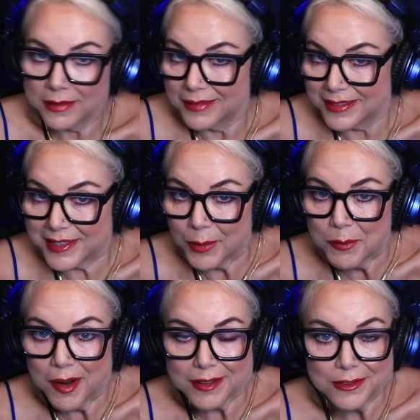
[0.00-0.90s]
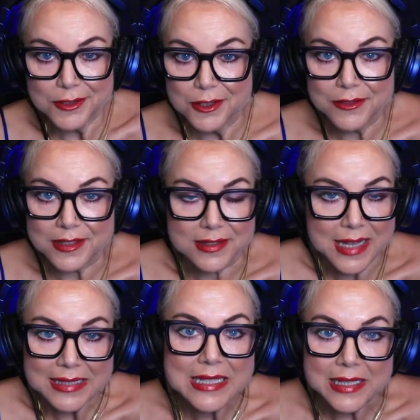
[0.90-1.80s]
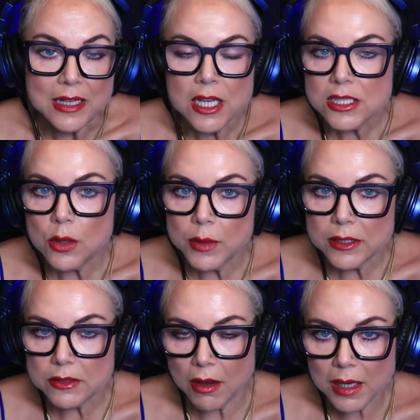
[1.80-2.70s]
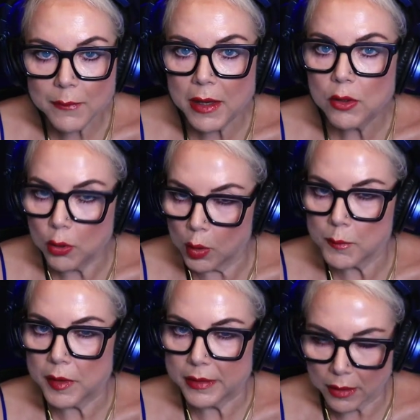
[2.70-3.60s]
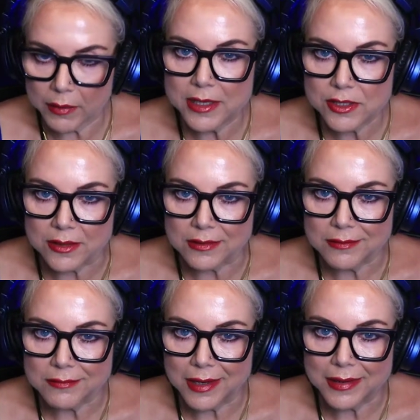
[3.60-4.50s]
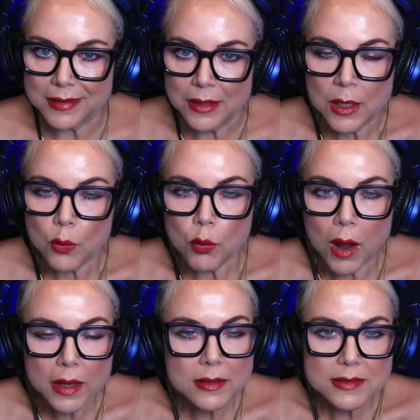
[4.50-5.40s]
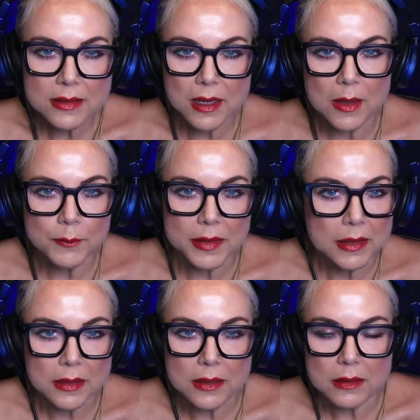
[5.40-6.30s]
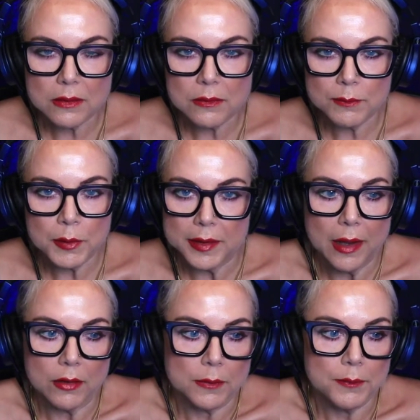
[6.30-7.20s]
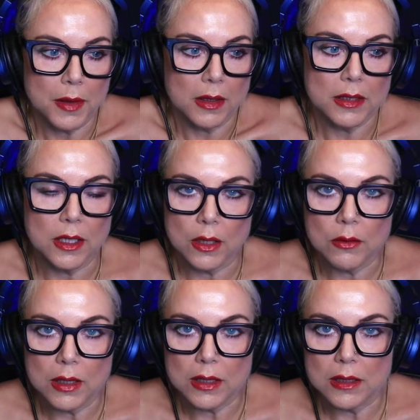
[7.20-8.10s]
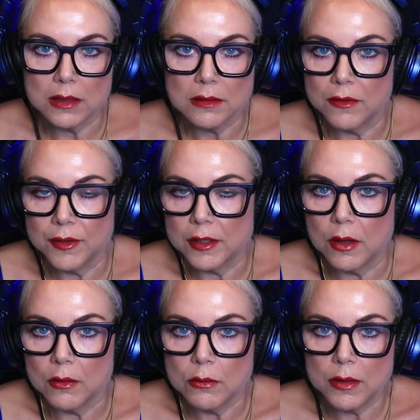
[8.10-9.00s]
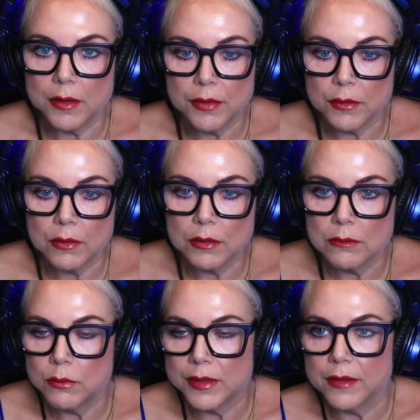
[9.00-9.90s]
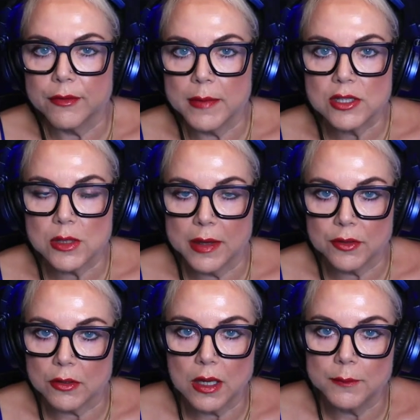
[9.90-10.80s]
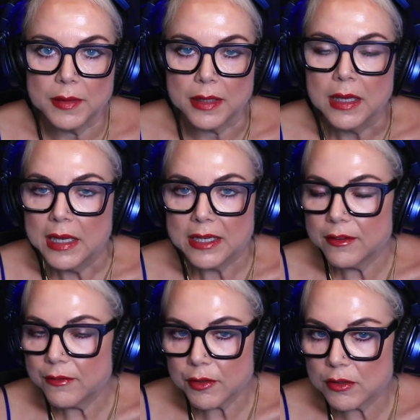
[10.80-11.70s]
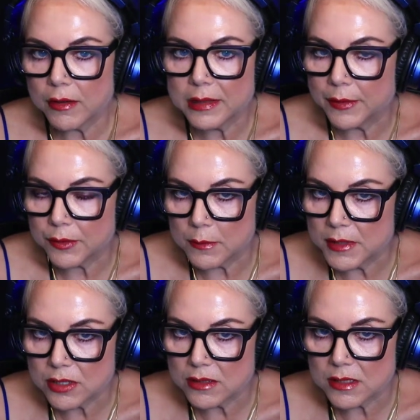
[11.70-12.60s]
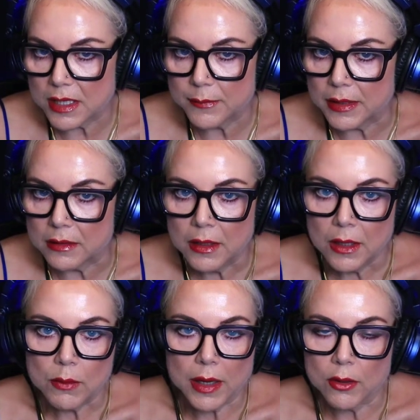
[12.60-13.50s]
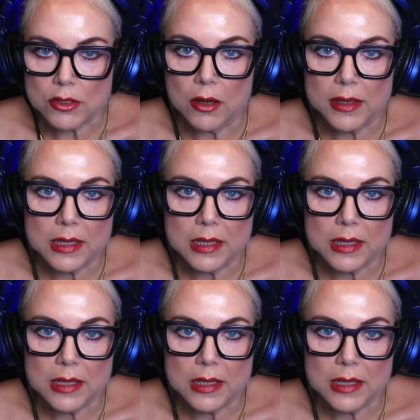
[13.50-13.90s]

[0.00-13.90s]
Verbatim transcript: Sell products or services. That's it. So when you talk about corporate narration, right? Why does a company put out a, uh, you know a, a, video with with information about their company, even if they're talking about their mission statement, right, or talking